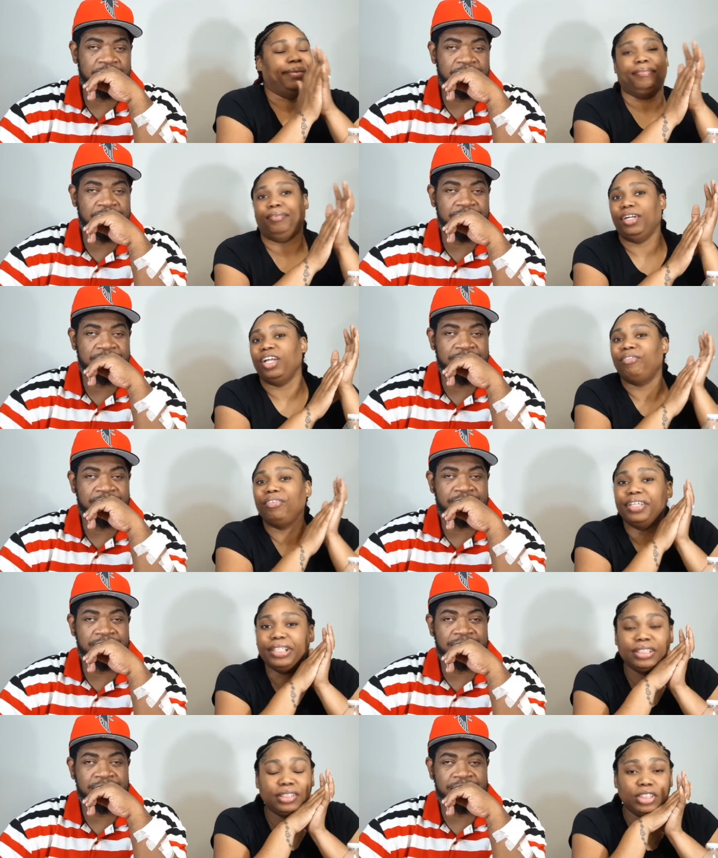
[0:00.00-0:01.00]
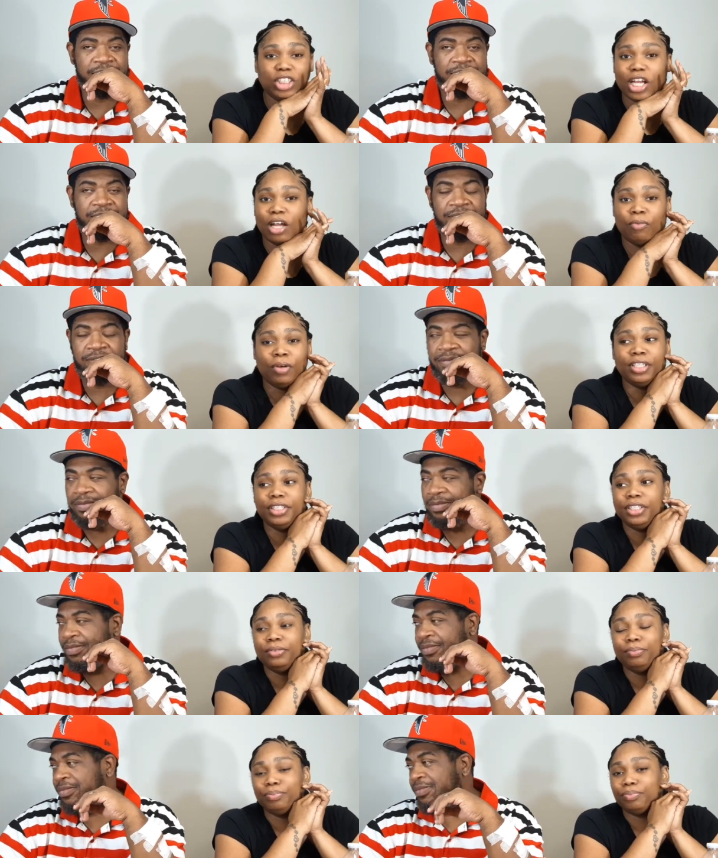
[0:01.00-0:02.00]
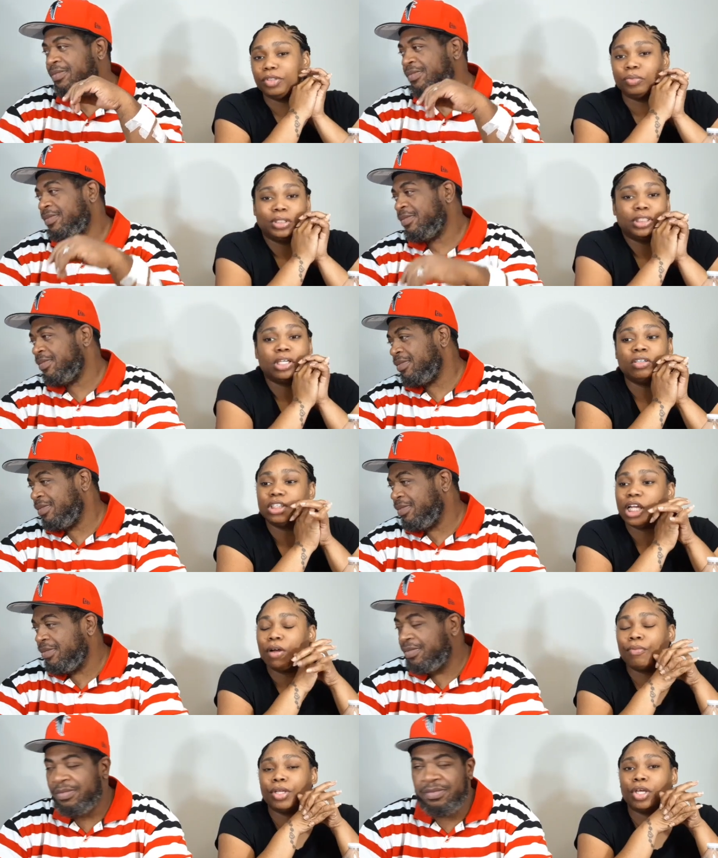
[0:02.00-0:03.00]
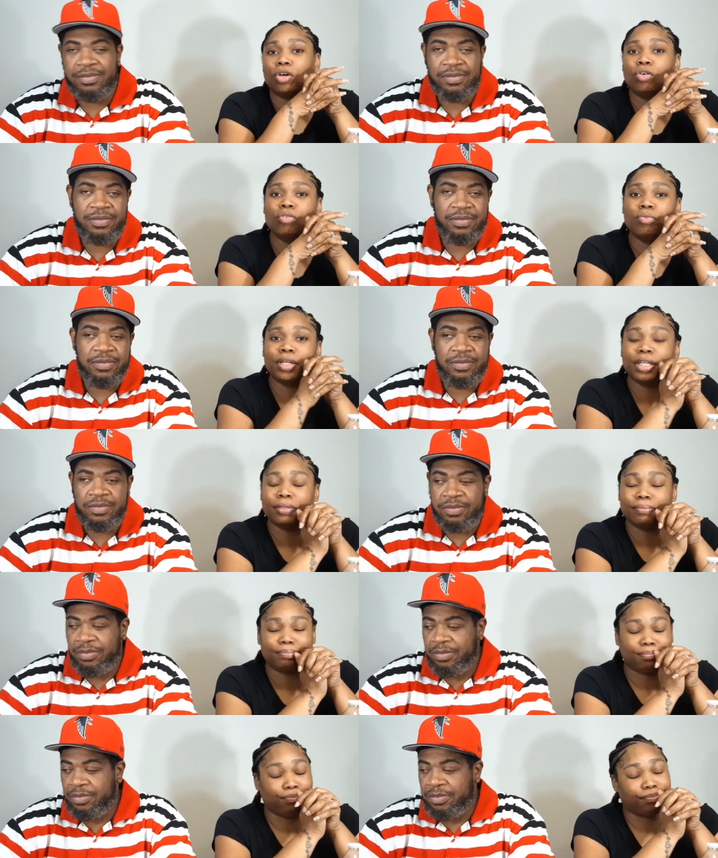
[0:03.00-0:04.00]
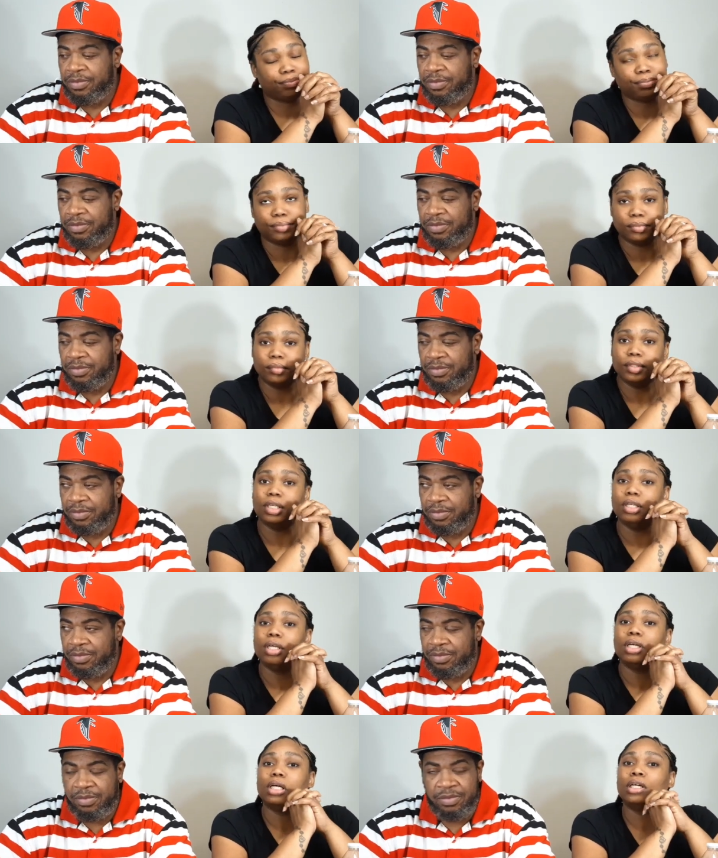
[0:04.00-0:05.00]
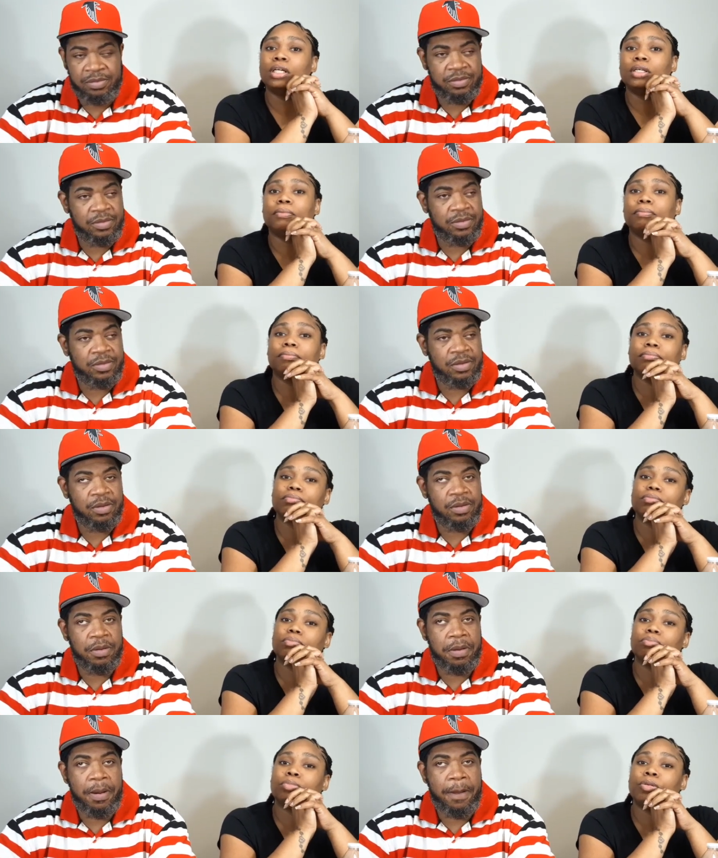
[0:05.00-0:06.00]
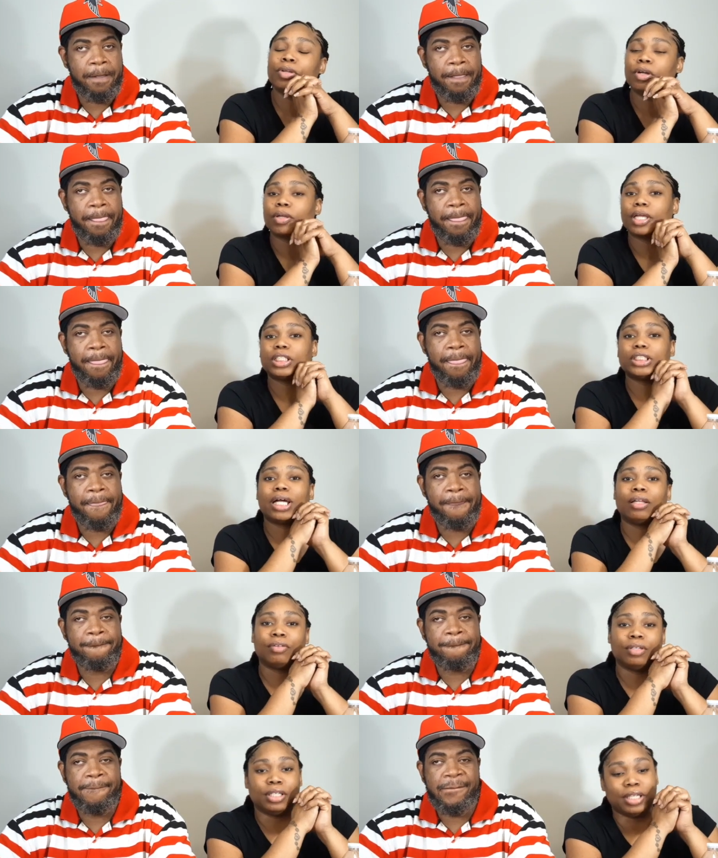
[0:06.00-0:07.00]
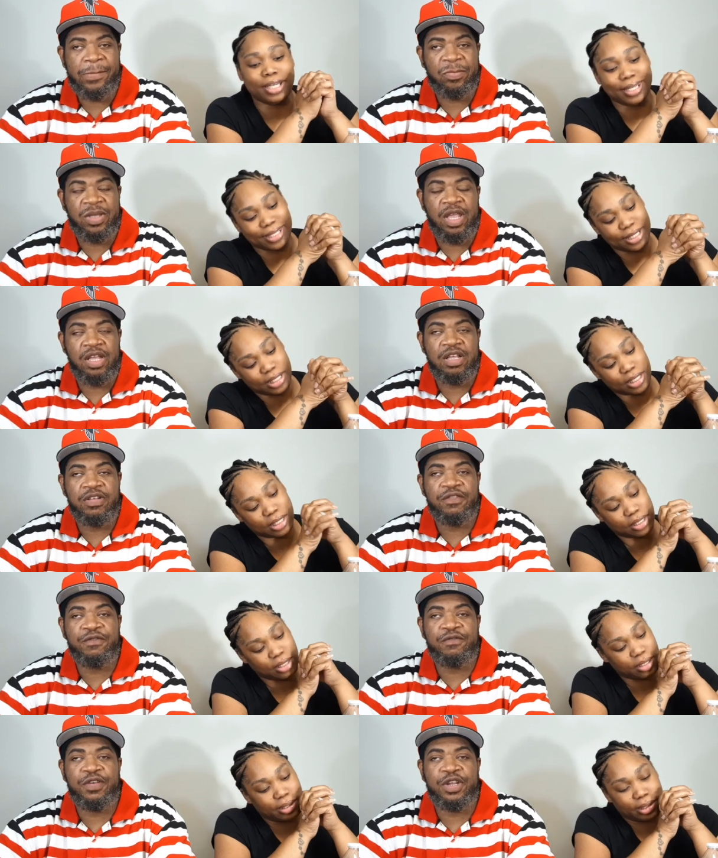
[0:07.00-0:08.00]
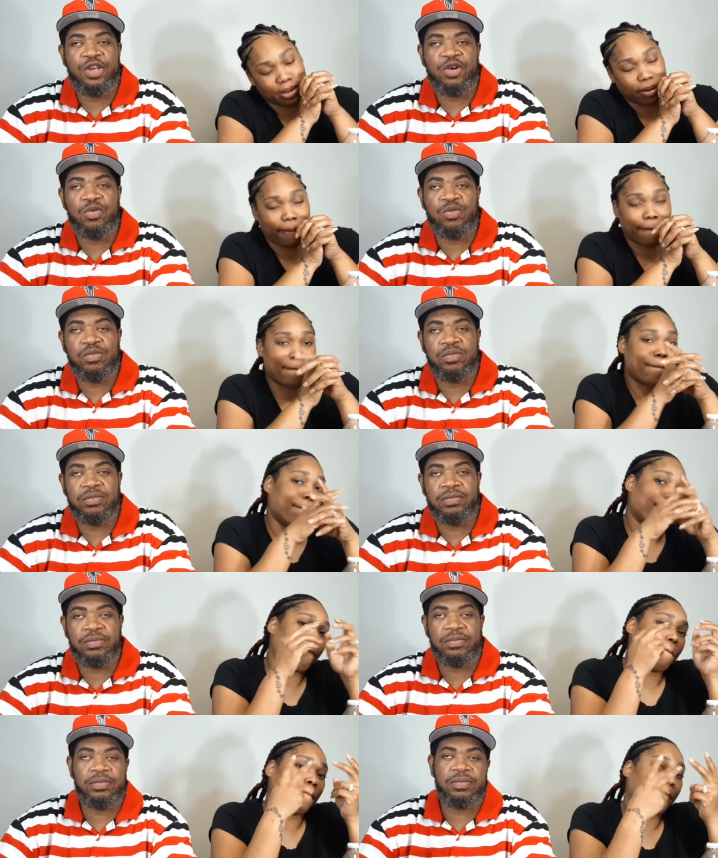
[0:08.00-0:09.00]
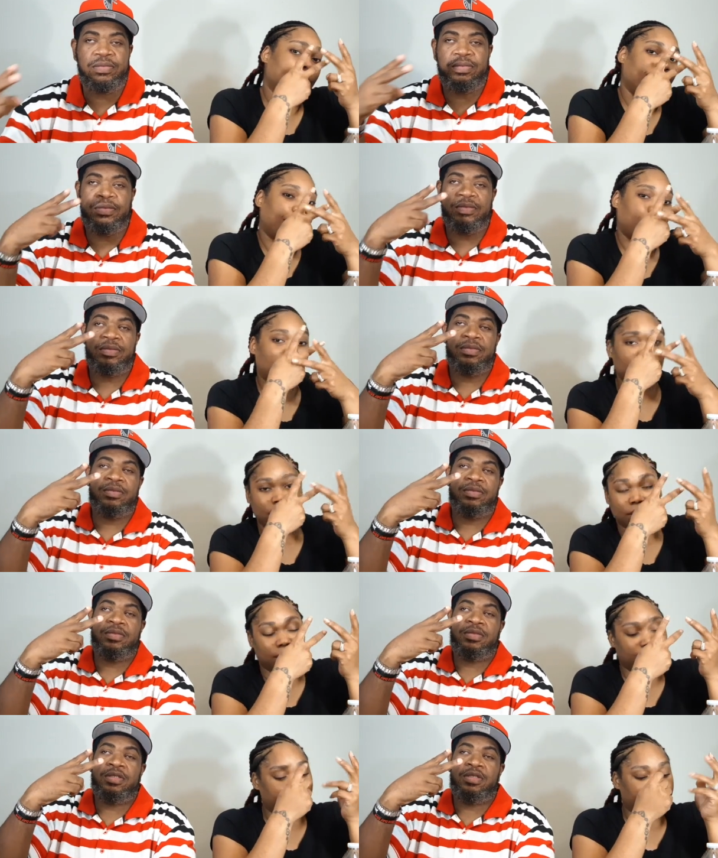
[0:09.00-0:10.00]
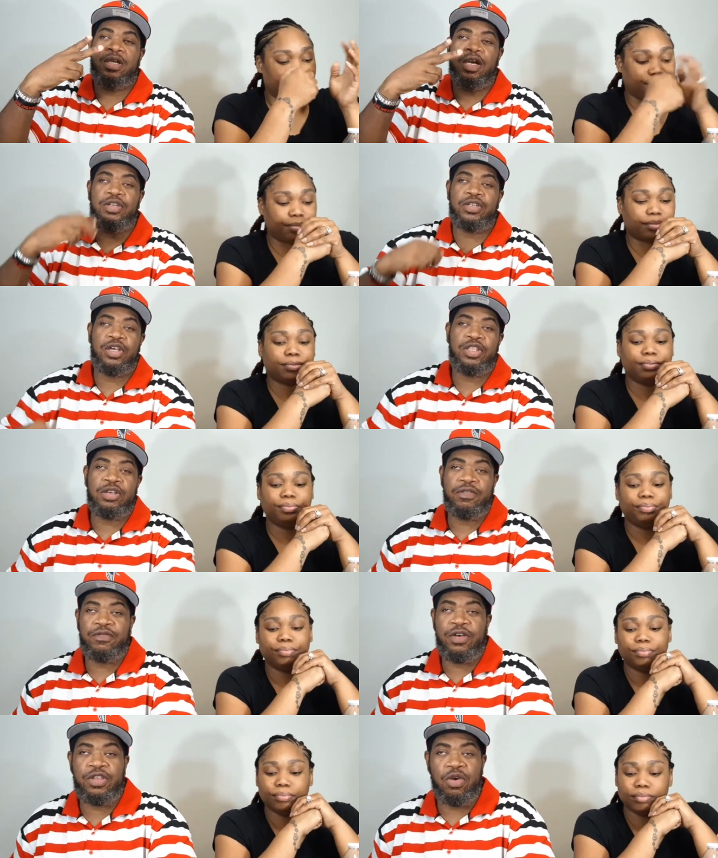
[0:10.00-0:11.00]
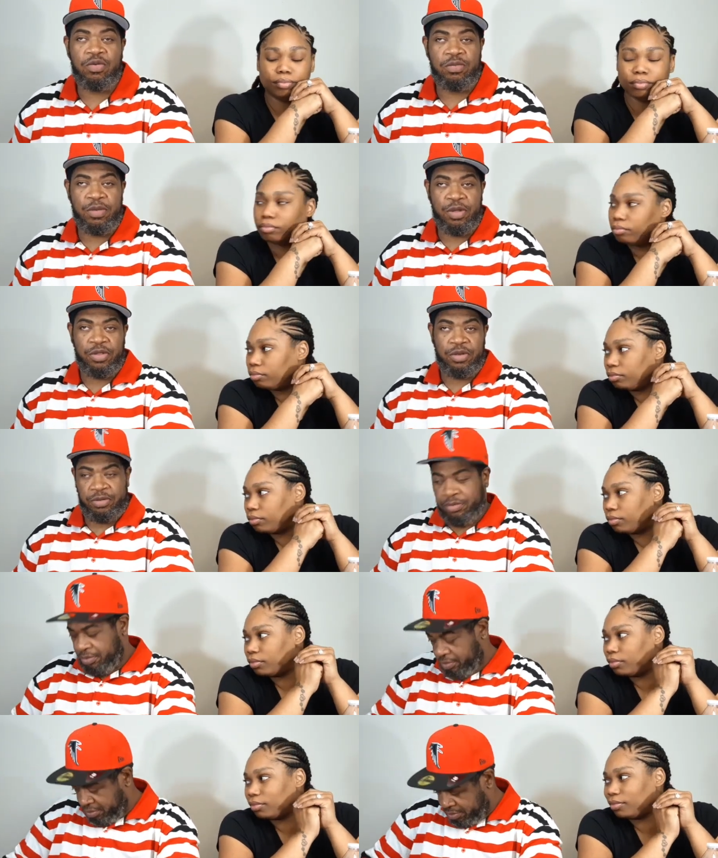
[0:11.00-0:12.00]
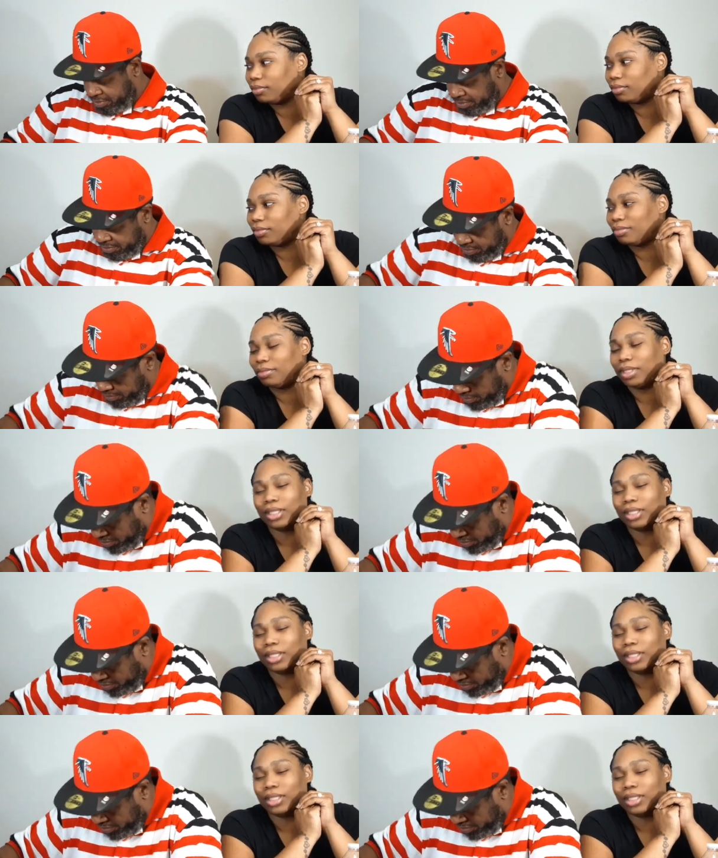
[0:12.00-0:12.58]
Speaker 1: Whatever it is that y'all wanna do. We told y'all we cool with it. But we're gonna catch y'all on the next video. Peace. Another for your mother.